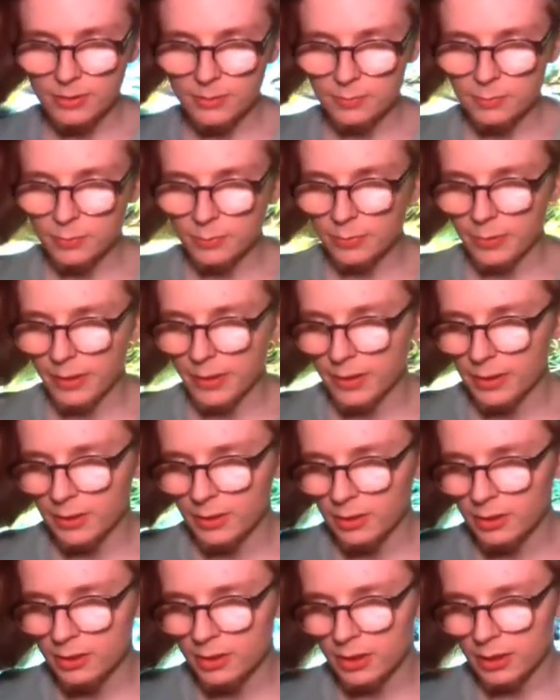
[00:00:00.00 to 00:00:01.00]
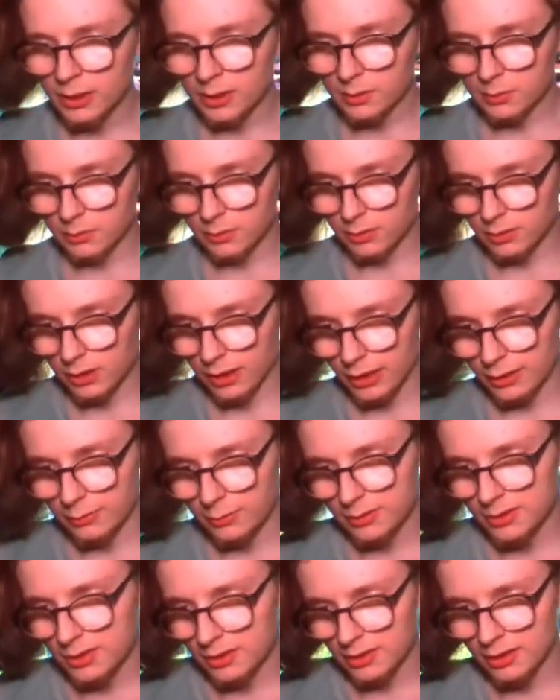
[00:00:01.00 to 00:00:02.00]
prepared while I
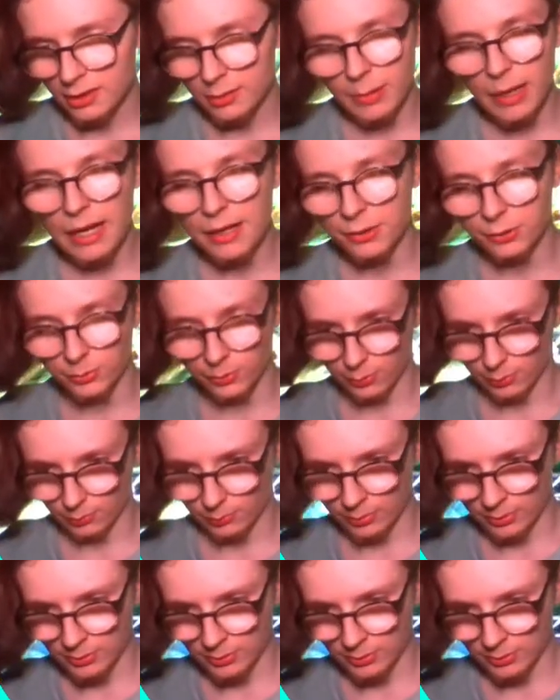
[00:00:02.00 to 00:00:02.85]
was in the bathroom.